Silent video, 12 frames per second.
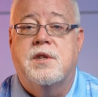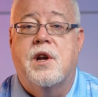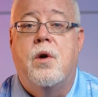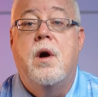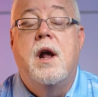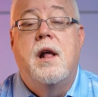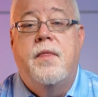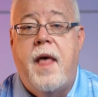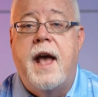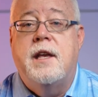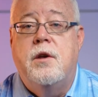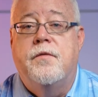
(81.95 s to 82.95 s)
So
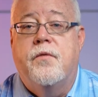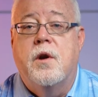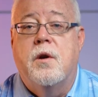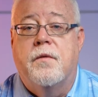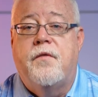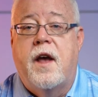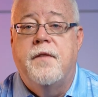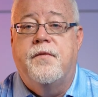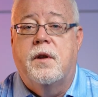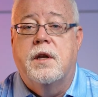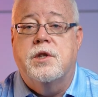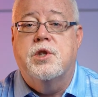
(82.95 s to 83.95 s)
thank you for your
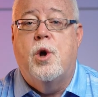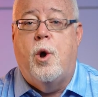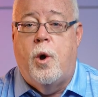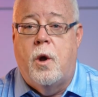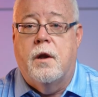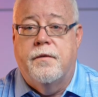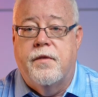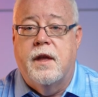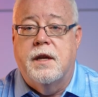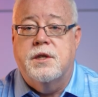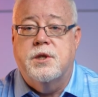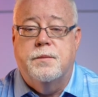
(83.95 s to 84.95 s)
faithfulness to all of
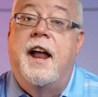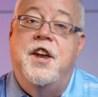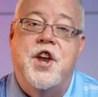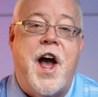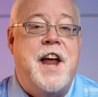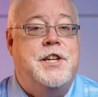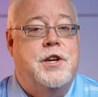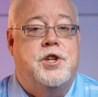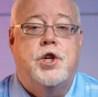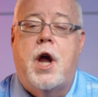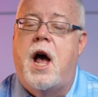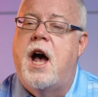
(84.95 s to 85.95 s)
this. Night to
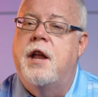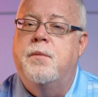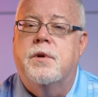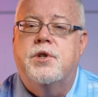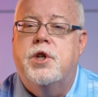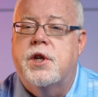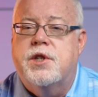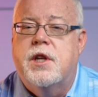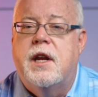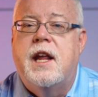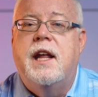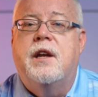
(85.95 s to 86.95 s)
Shine was just
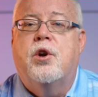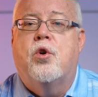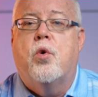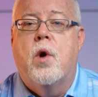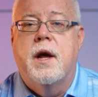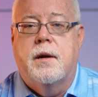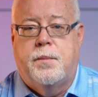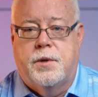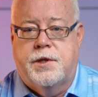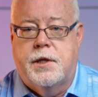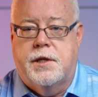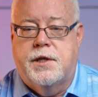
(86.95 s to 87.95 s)
an incredible
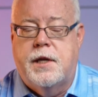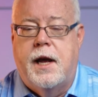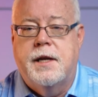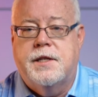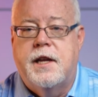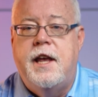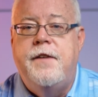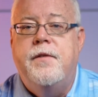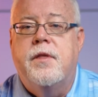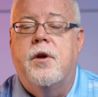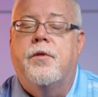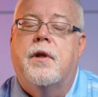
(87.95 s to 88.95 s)
success,
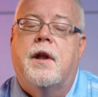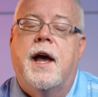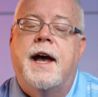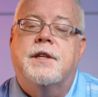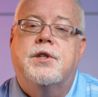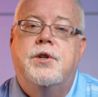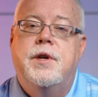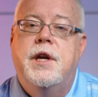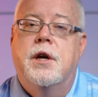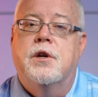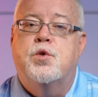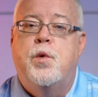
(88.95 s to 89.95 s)
even though the last 2
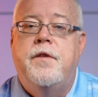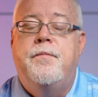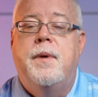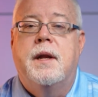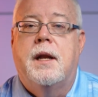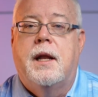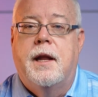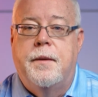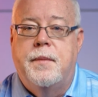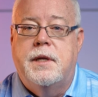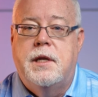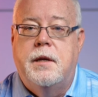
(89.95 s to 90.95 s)
years we've been
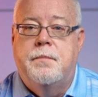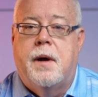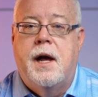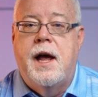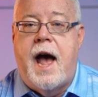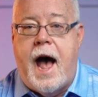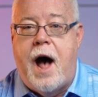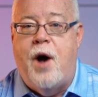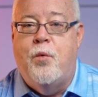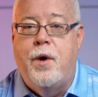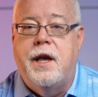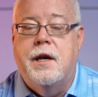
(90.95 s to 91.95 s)
limited by how
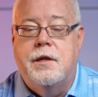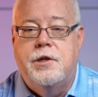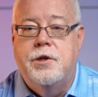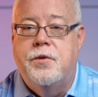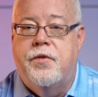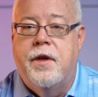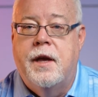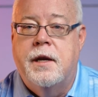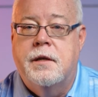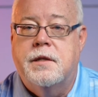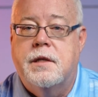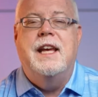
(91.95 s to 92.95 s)
we could do
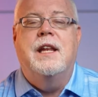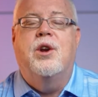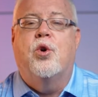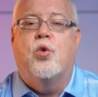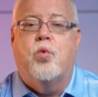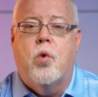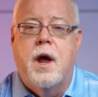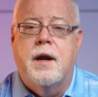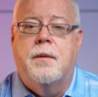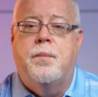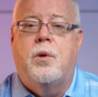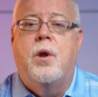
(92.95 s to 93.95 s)
things.
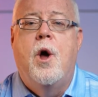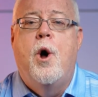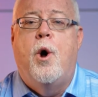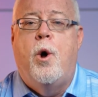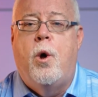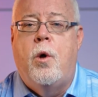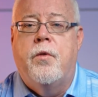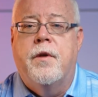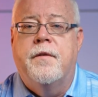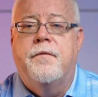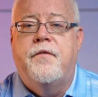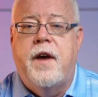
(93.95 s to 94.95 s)
Incredible. All
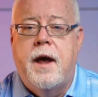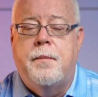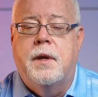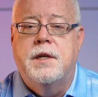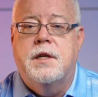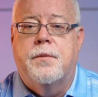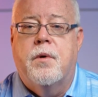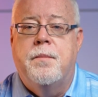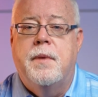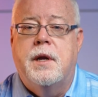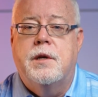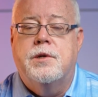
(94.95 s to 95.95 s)
the families that were
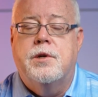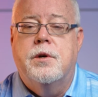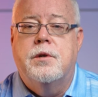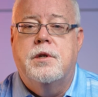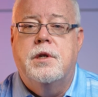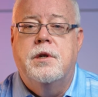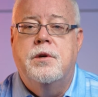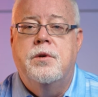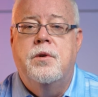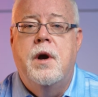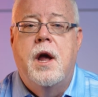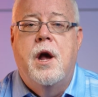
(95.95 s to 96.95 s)
ministered
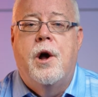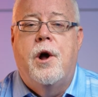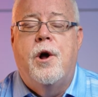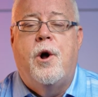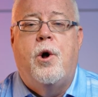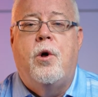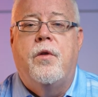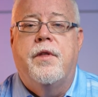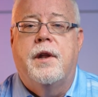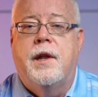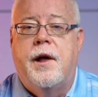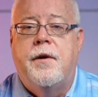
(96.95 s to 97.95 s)
to, all
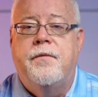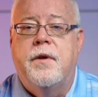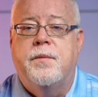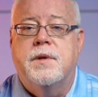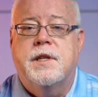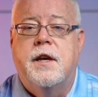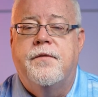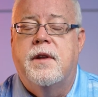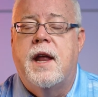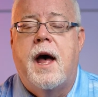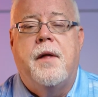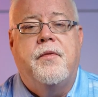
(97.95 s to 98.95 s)
the love that was
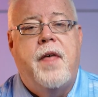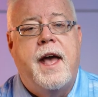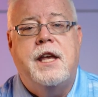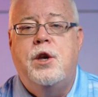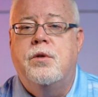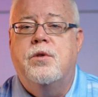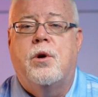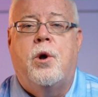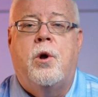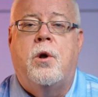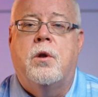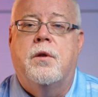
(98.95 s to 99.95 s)
given out. Thank you to
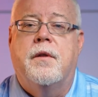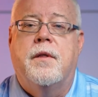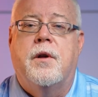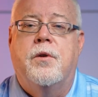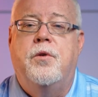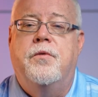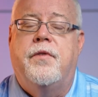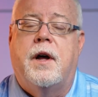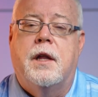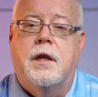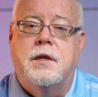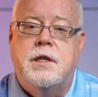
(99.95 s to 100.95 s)
all who
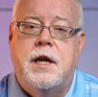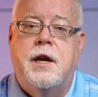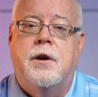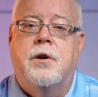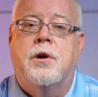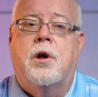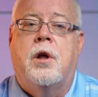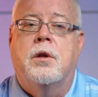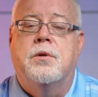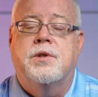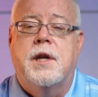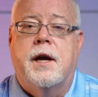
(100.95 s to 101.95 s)
volunteered, all
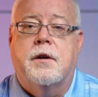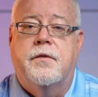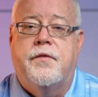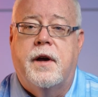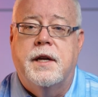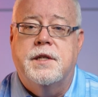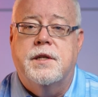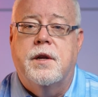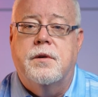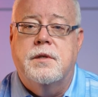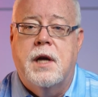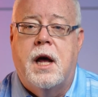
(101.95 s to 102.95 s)
who sacrificed
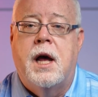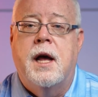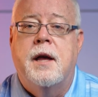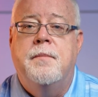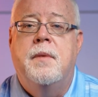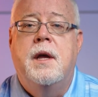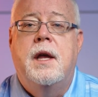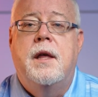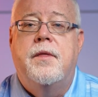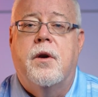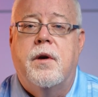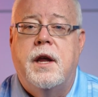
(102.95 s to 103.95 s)
their time,
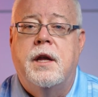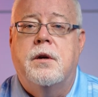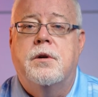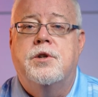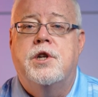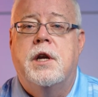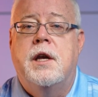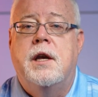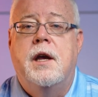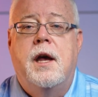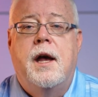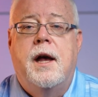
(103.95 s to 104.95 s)
their energy,
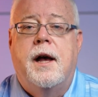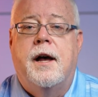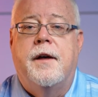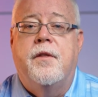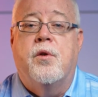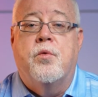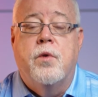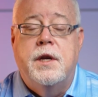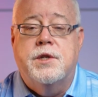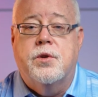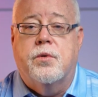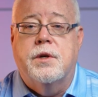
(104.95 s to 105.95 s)
their
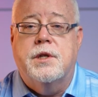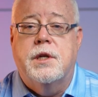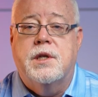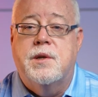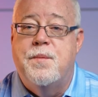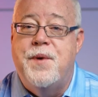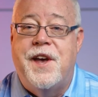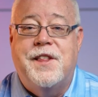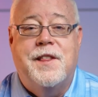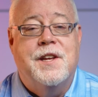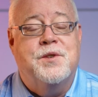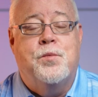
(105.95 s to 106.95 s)
resources to make
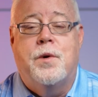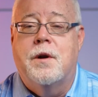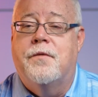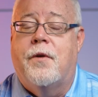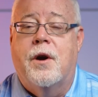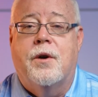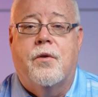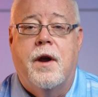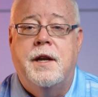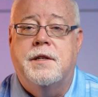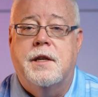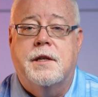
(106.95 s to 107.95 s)
this one of our
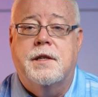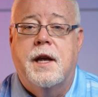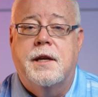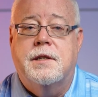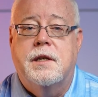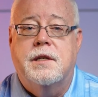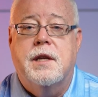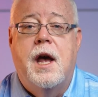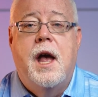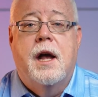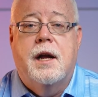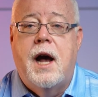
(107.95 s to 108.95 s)
great successes.
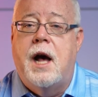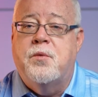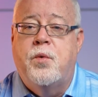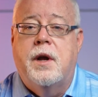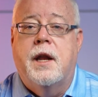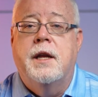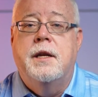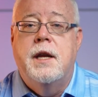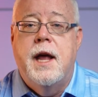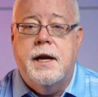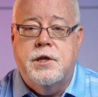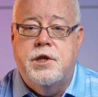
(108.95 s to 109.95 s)
God willing,
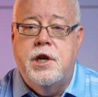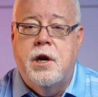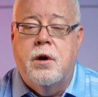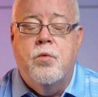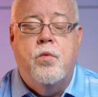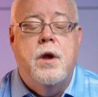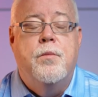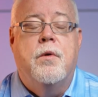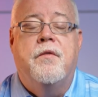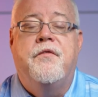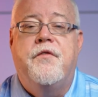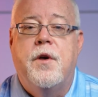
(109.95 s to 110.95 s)
next year we
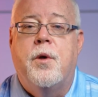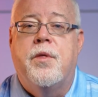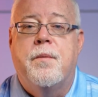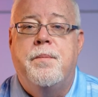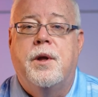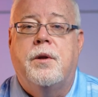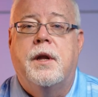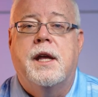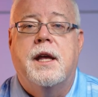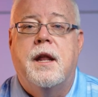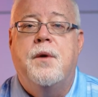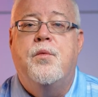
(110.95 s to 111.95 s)
will fill the
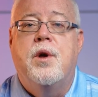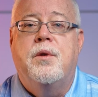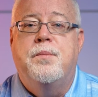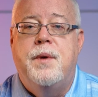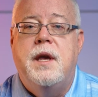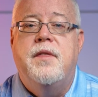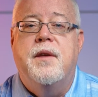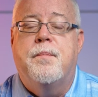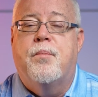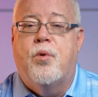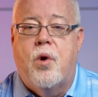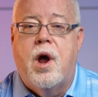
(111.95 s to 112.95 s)
building and it will be
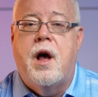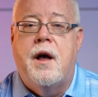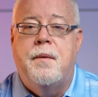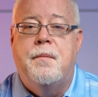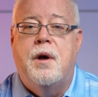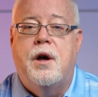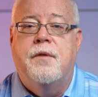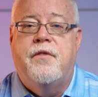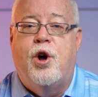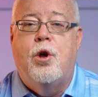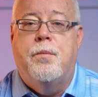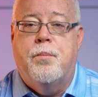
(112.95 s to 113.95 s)
the prom of
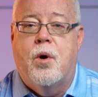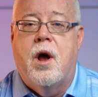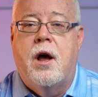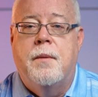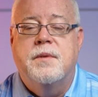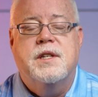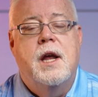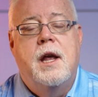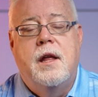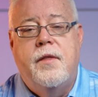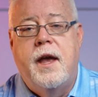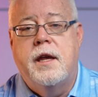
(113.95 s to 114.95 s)
all proms.
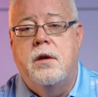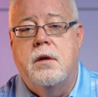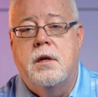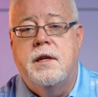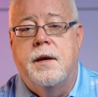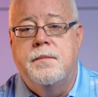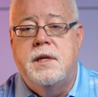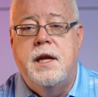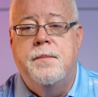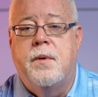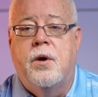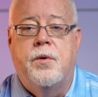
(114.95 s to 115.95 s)
Thank you to Tim
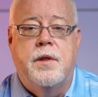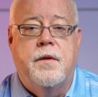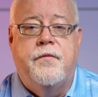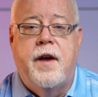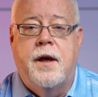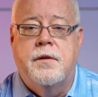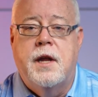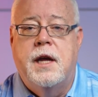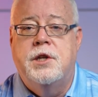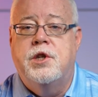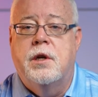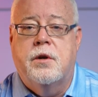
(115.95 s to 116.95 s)
Tebow and the
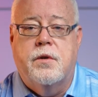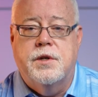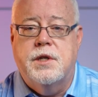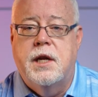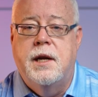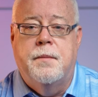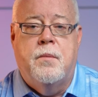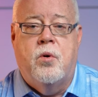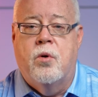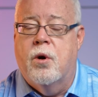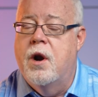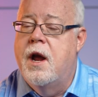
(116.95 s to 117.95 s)
foundation, Christina
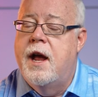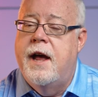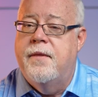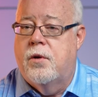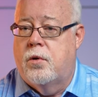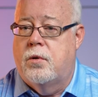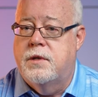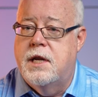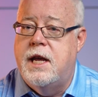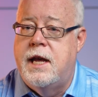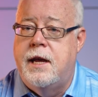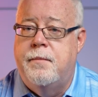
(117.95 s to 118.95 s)
Moore, and the whole
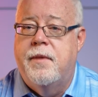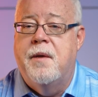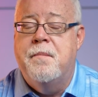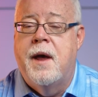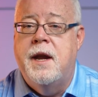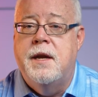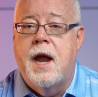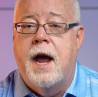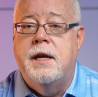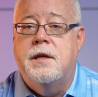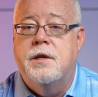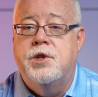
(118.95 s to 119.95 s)
team that made
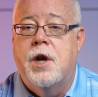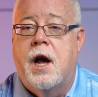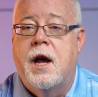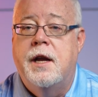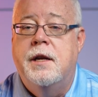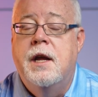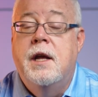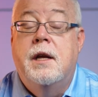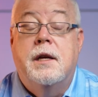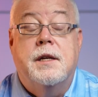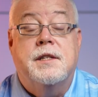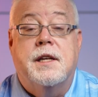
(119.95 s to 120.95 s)
Night to Shine
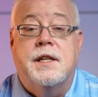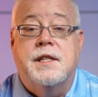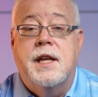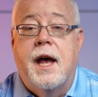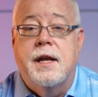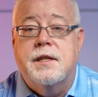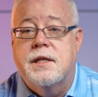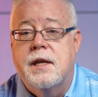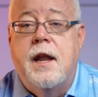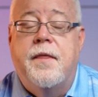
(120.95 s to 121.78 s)
a success.